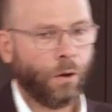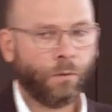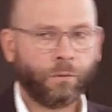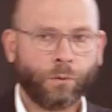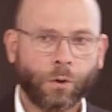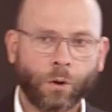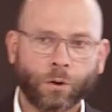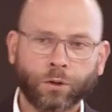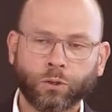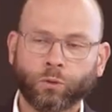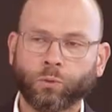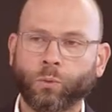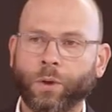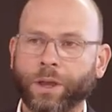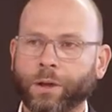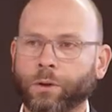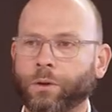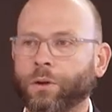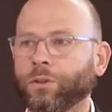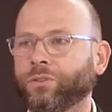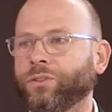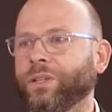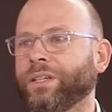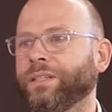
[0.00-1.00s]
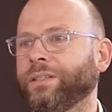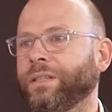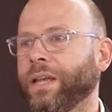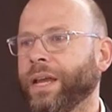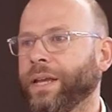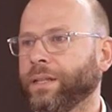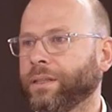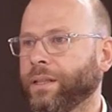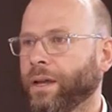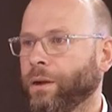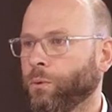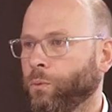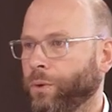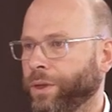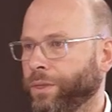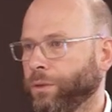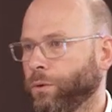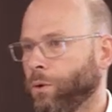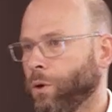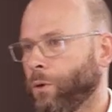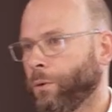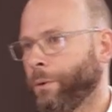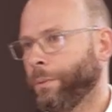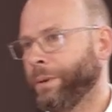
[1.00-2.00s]
Of course, we cross this data
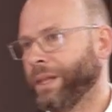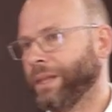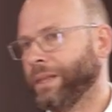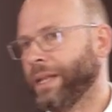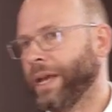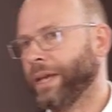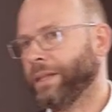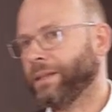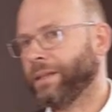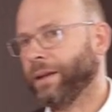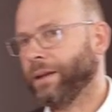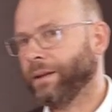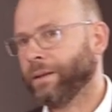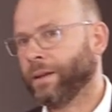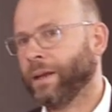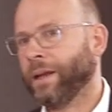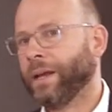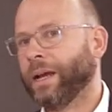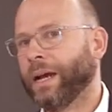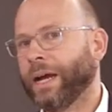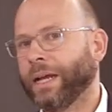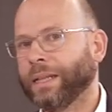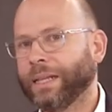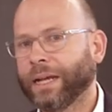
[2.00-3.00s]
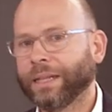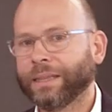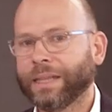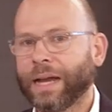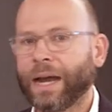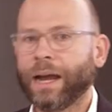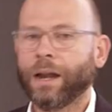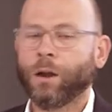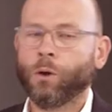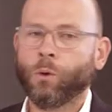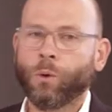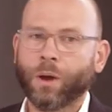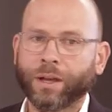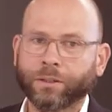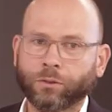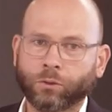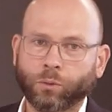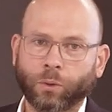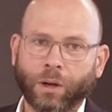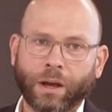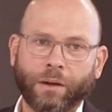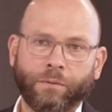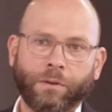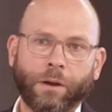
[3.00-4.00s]
with government data, and that allow us
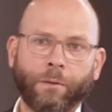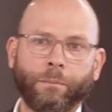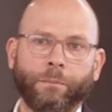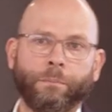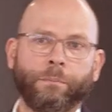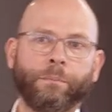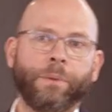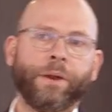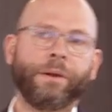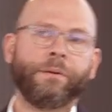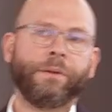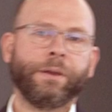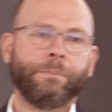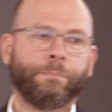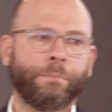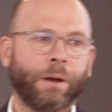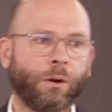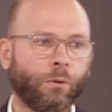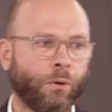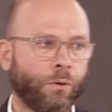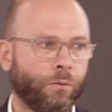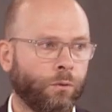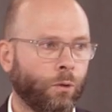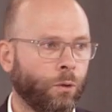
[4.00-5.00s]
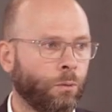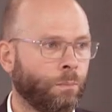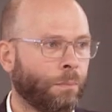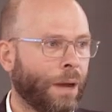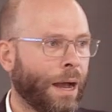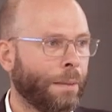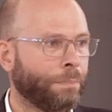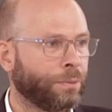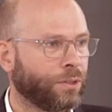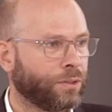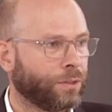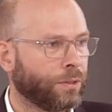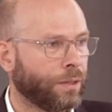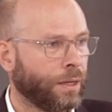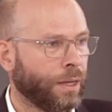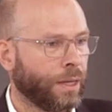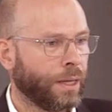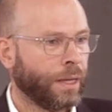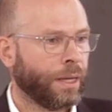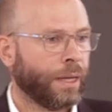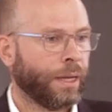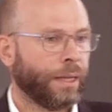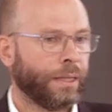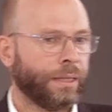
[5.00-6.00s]
to have a very powerful maps
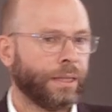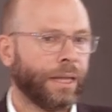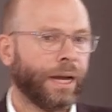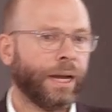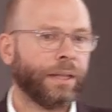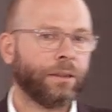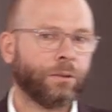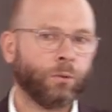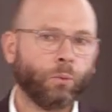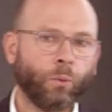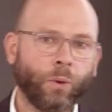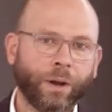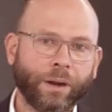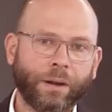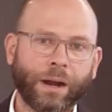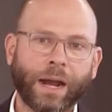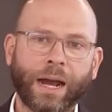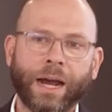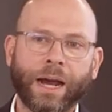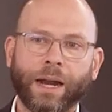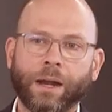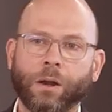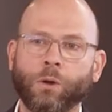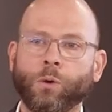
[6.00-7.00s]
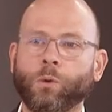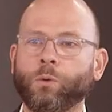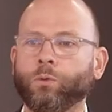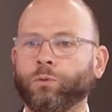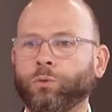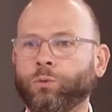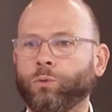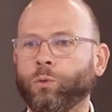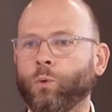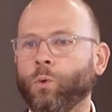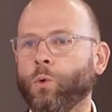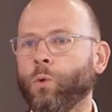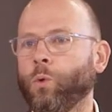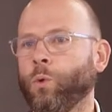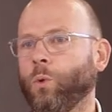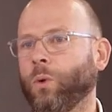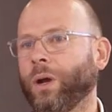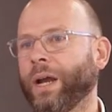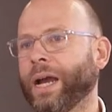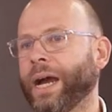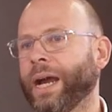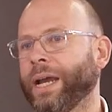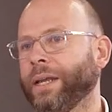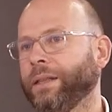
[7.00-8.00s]
that were allowed to
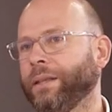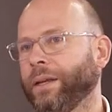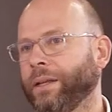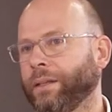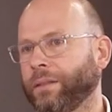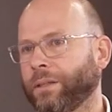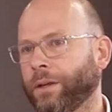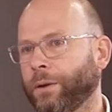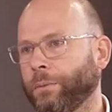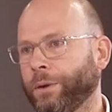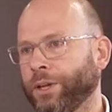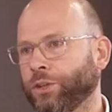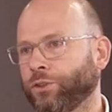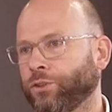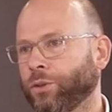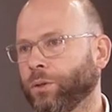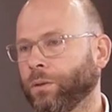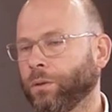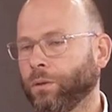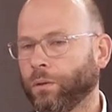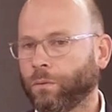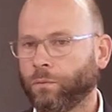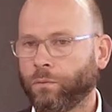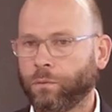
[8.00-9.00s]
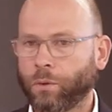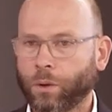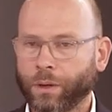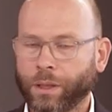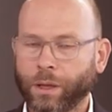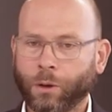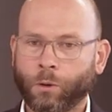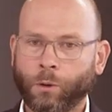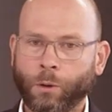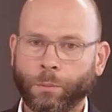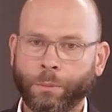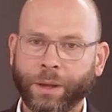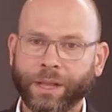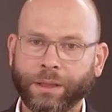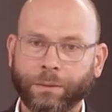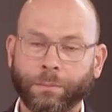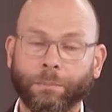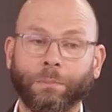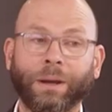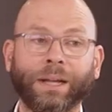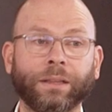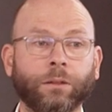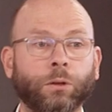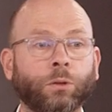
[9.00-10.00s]
guide the intervention for the
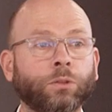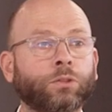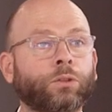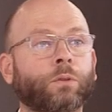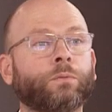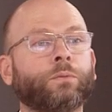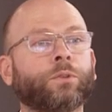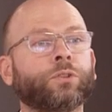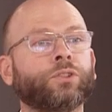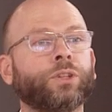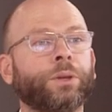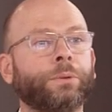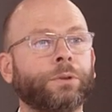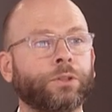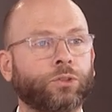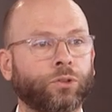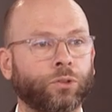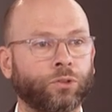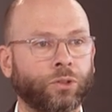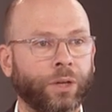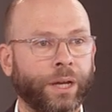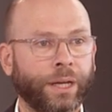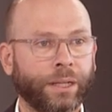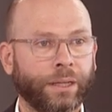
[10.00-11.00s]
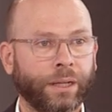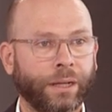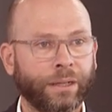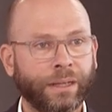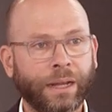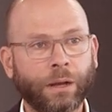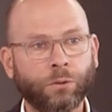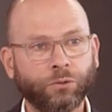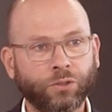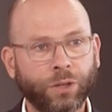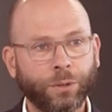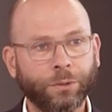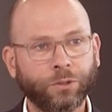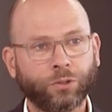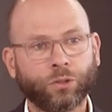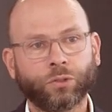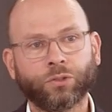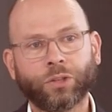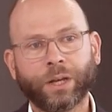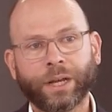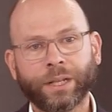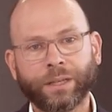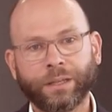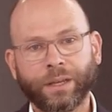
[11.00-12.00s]
government, but also for civil society. And now civil
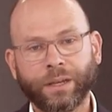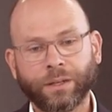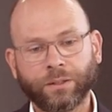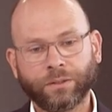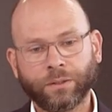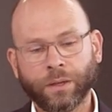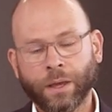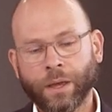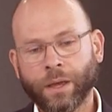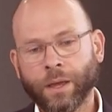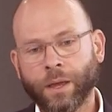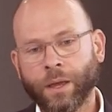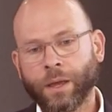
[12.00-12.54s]
societies,